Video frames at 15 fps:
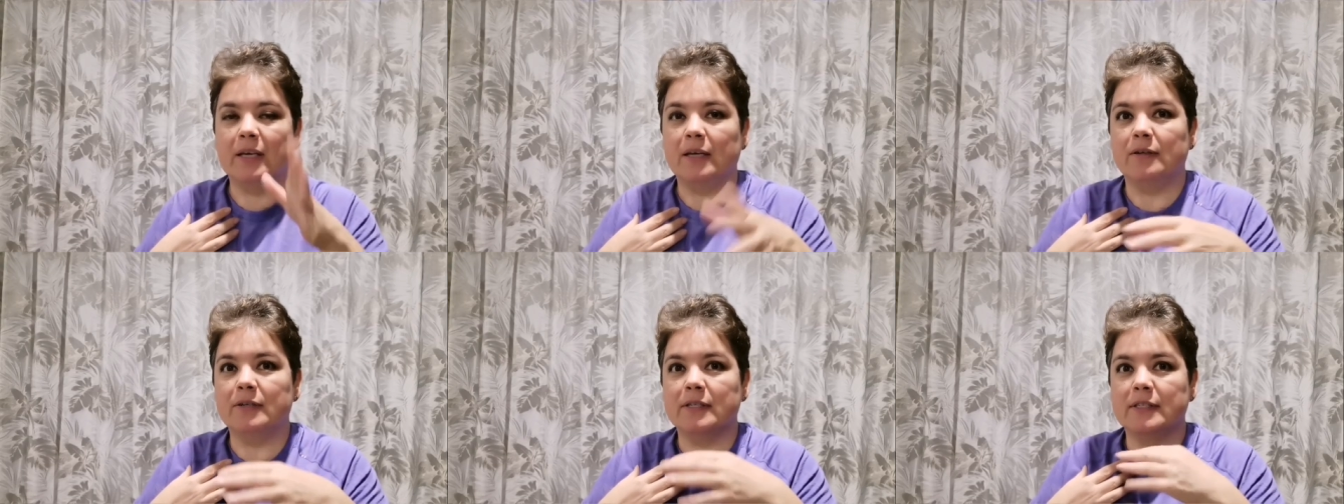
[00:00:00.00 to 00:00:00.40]

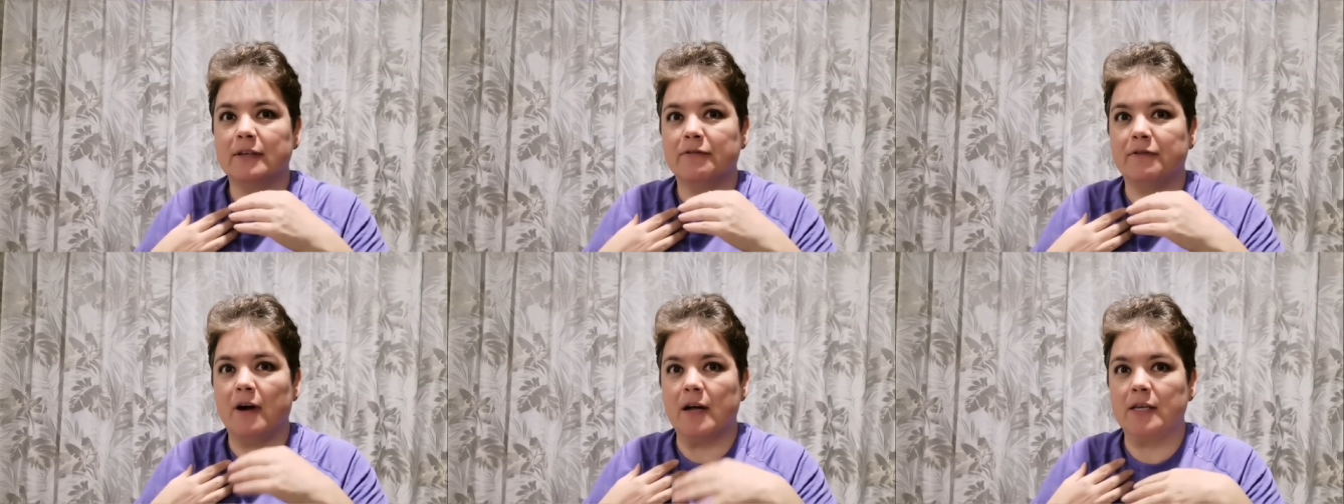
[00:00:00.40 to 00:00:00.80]
here is
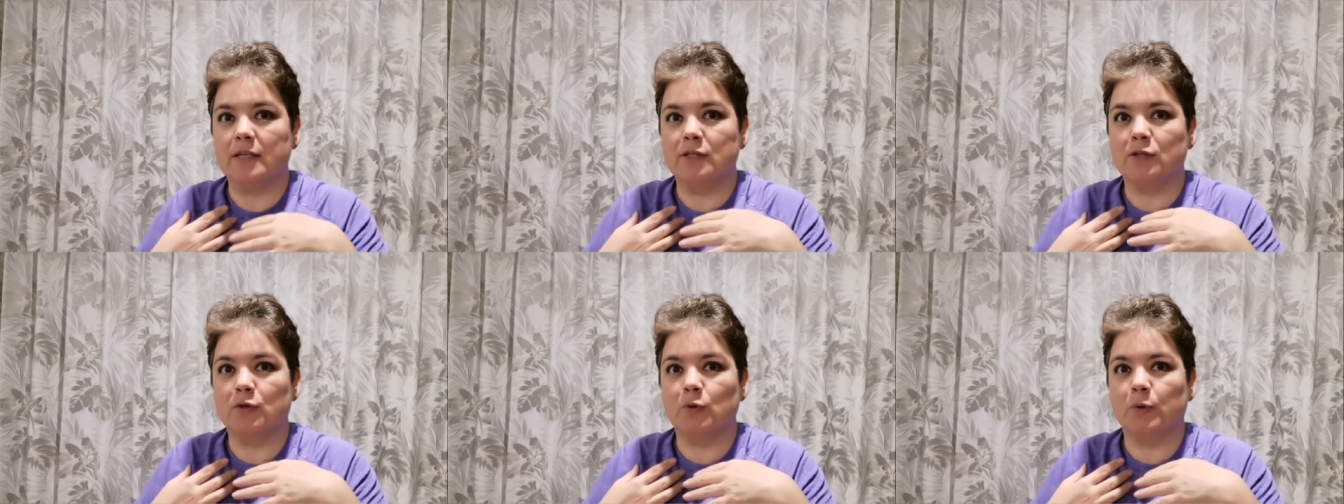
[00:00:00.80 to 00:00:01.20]
the
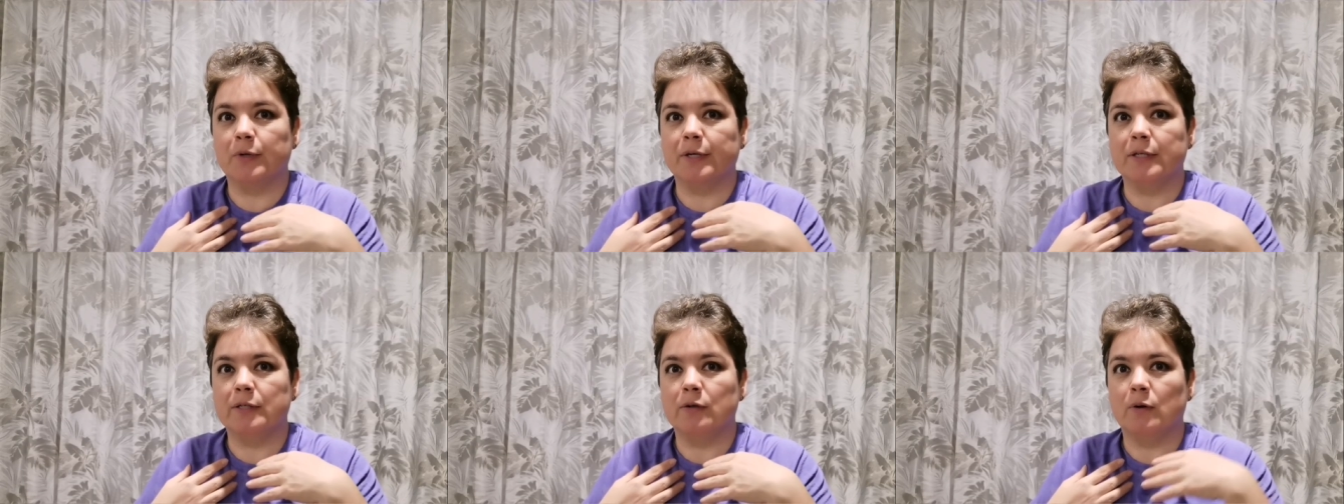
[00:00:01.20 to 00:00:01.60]
funny
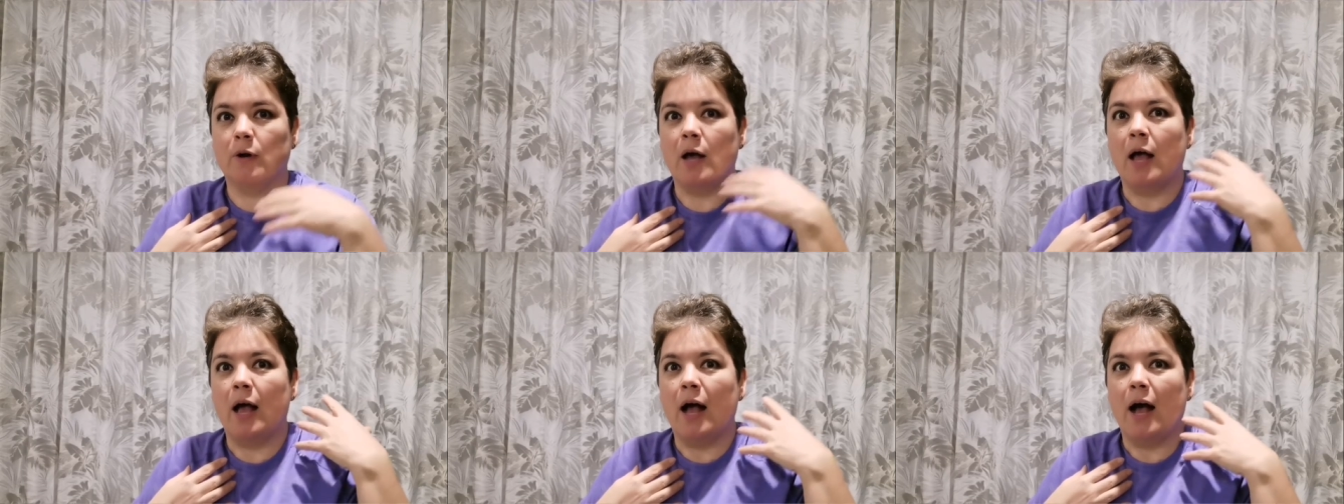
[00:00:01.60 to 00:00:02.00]
story.
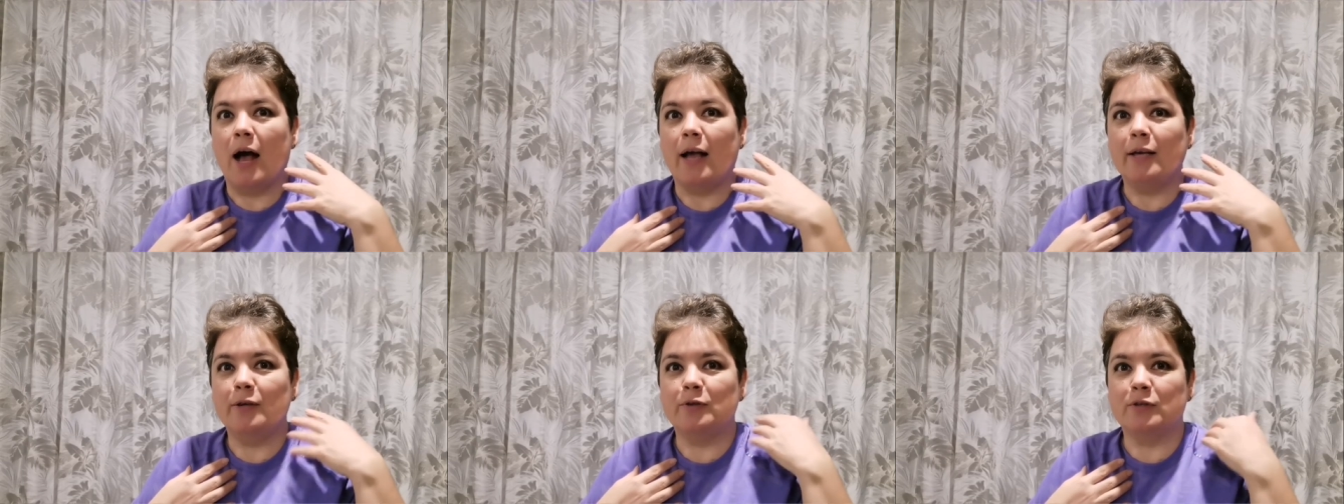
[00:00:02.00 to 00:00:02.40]
So
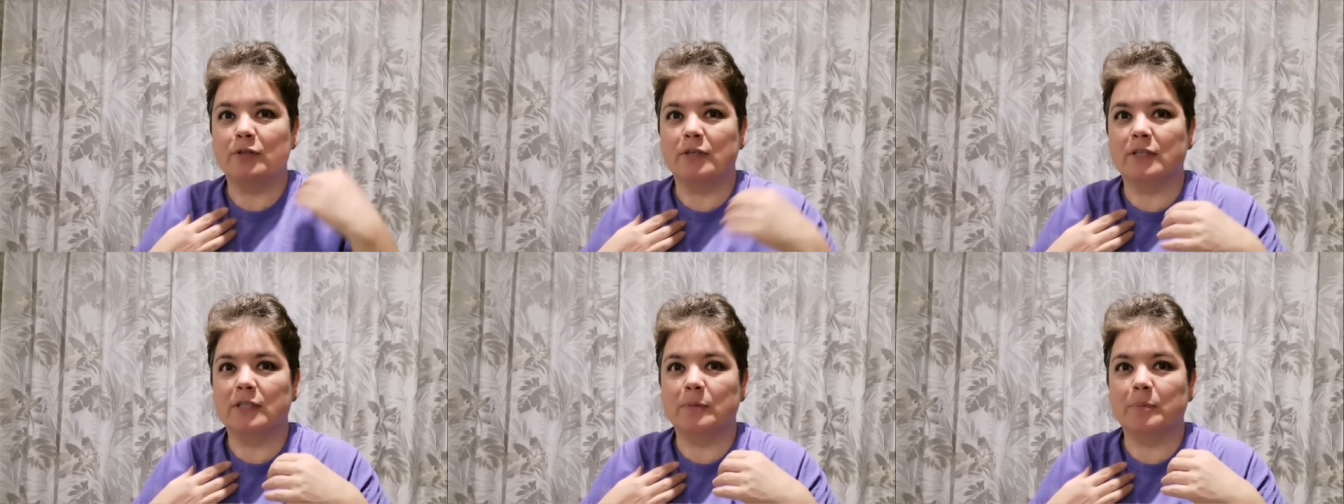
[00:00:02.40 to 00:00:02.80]
I used
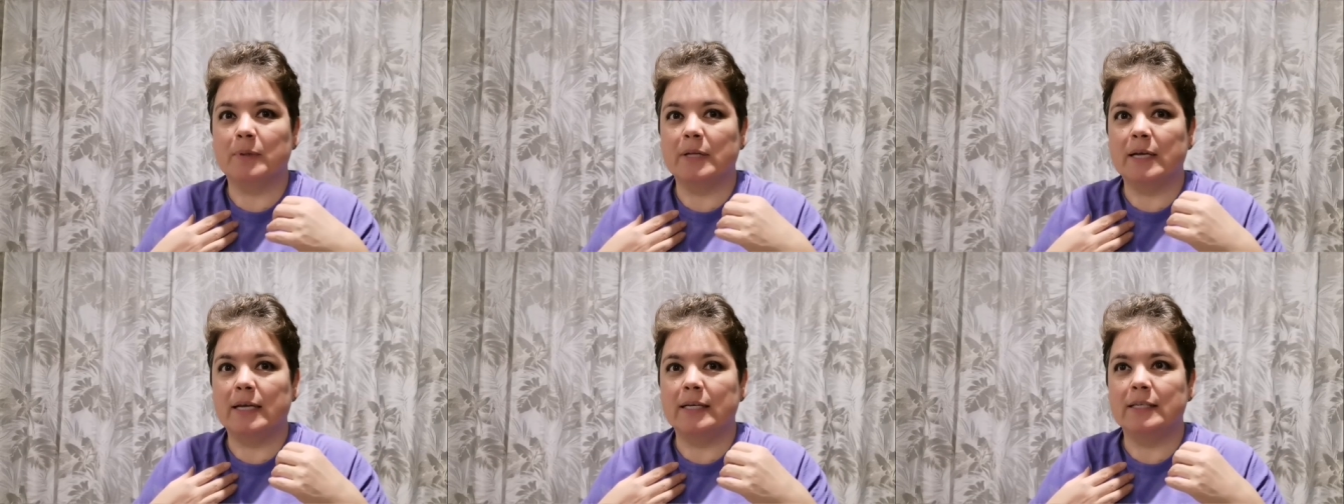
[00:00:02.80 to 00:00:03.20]
to
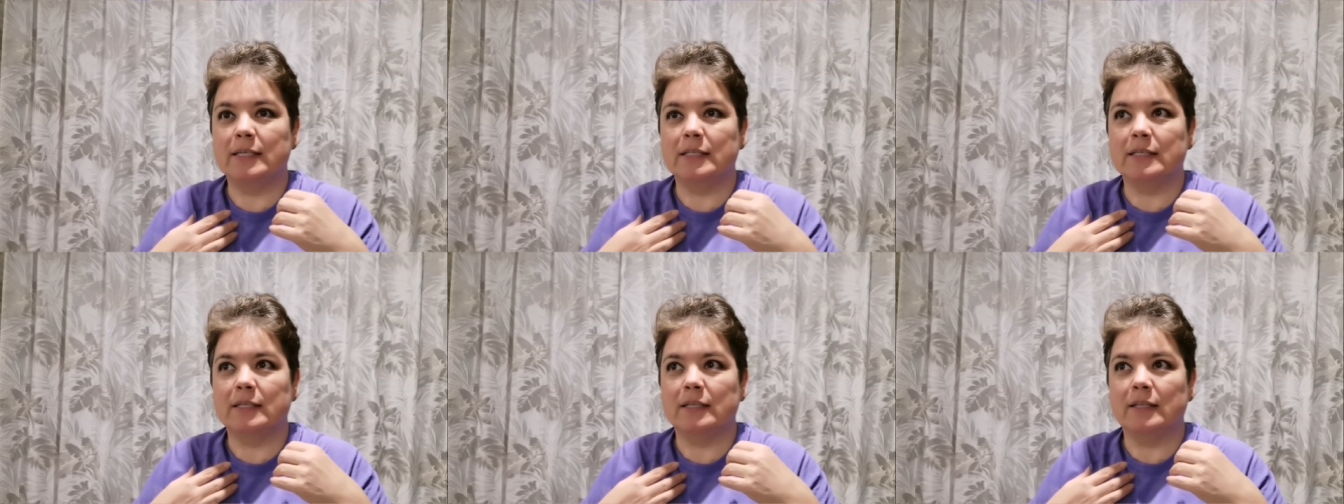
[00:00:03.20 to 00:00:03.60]
explain
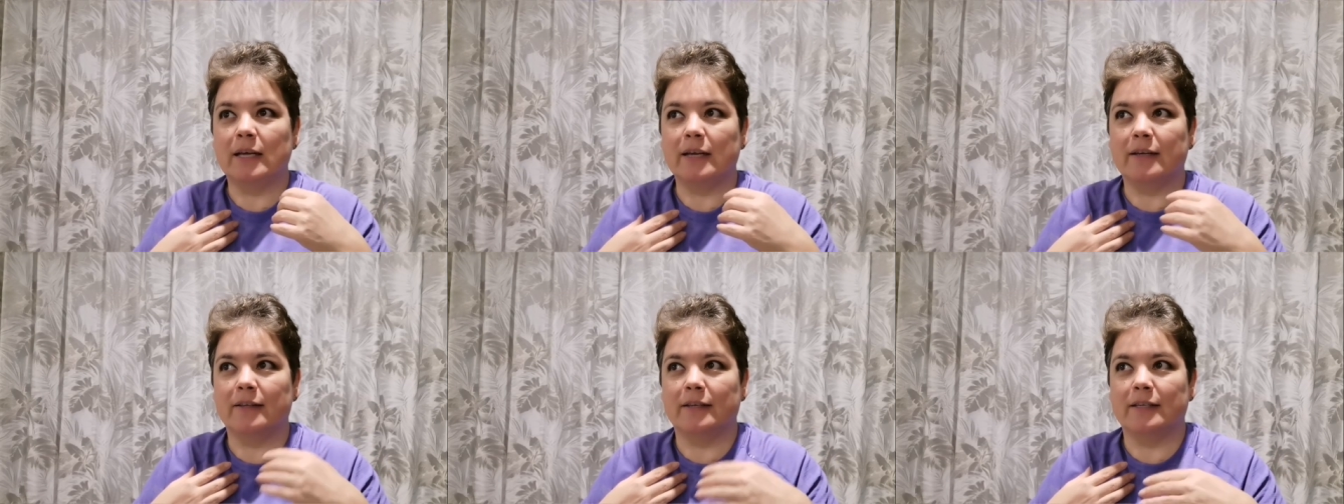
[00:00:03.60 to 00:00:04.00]
it
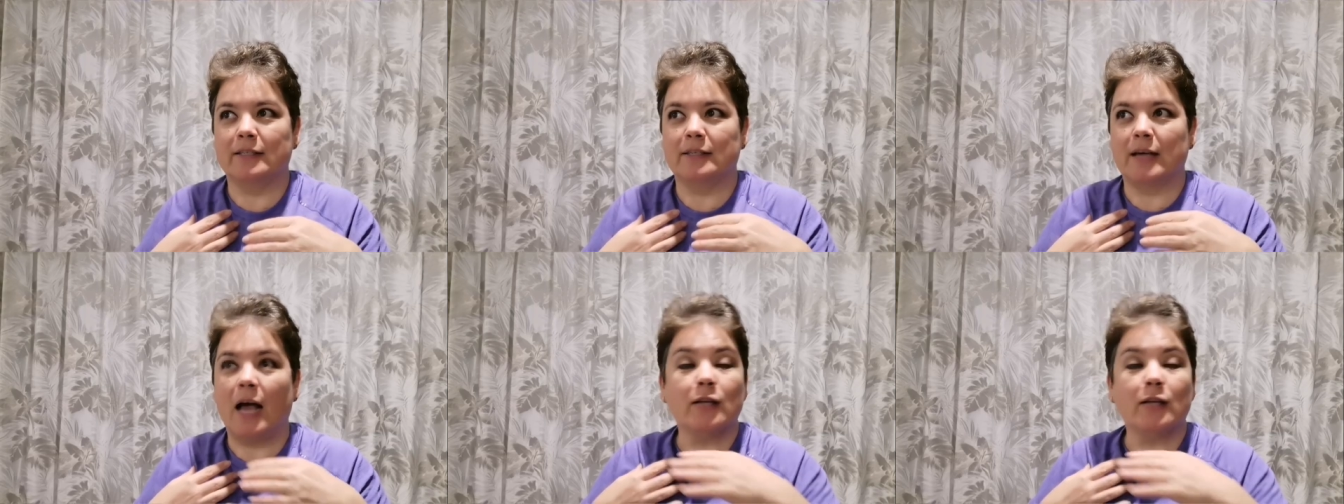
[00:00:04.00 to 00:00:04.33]
like this.